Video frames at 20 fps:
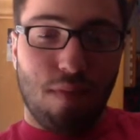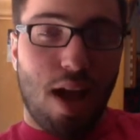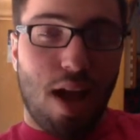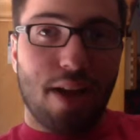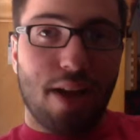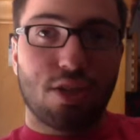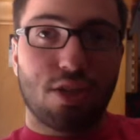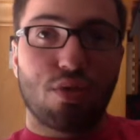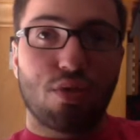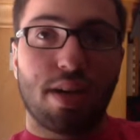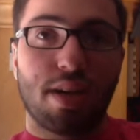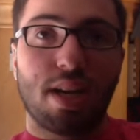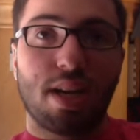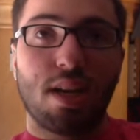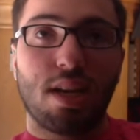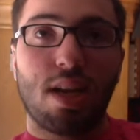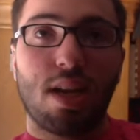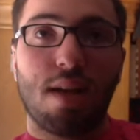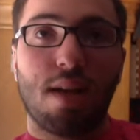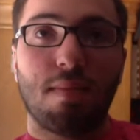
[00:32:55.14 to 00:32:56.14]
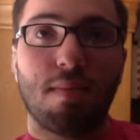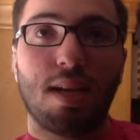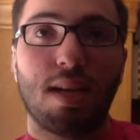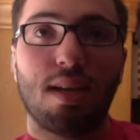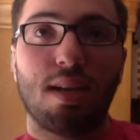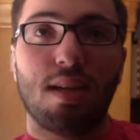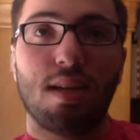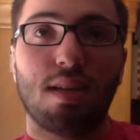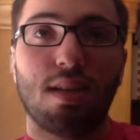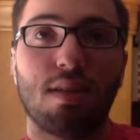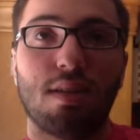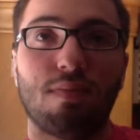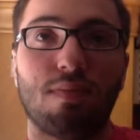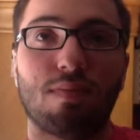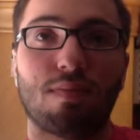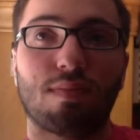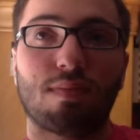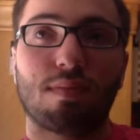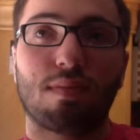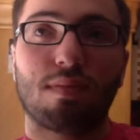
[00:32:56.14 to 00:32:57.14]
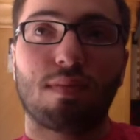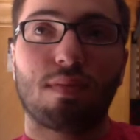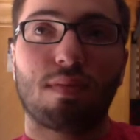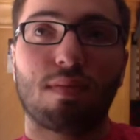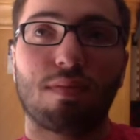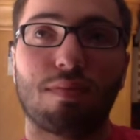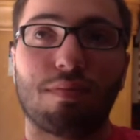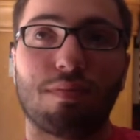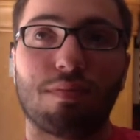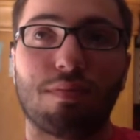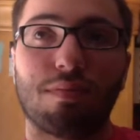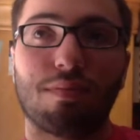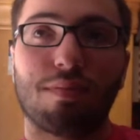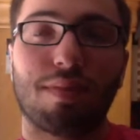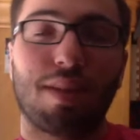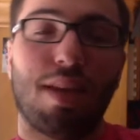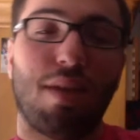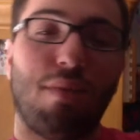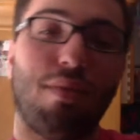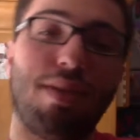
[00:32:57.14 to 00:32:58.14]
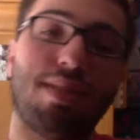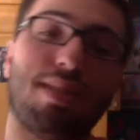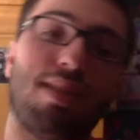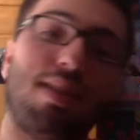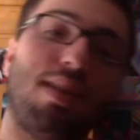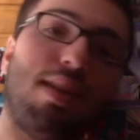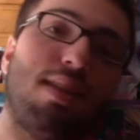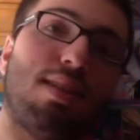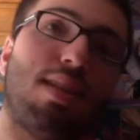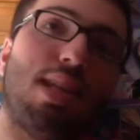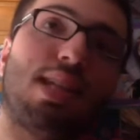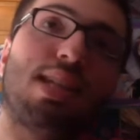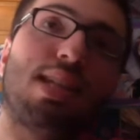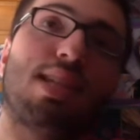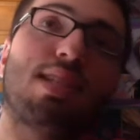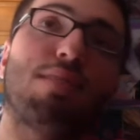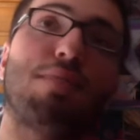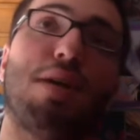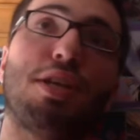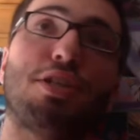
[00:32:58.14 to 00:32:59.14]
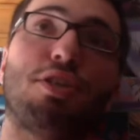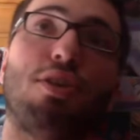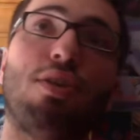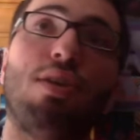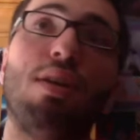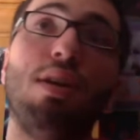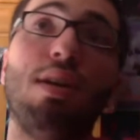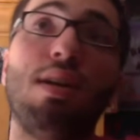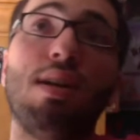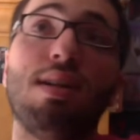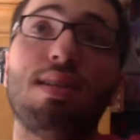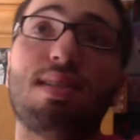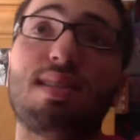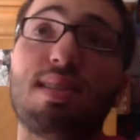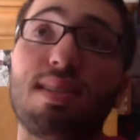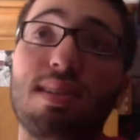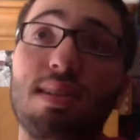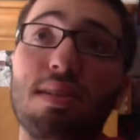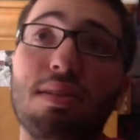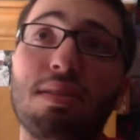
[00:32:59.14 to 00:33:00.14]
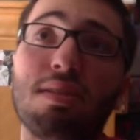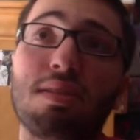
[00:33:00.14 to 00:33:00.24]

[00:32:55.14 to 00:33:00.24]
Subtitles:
enjoyed it. I mean, it wasn't anything special. It's a little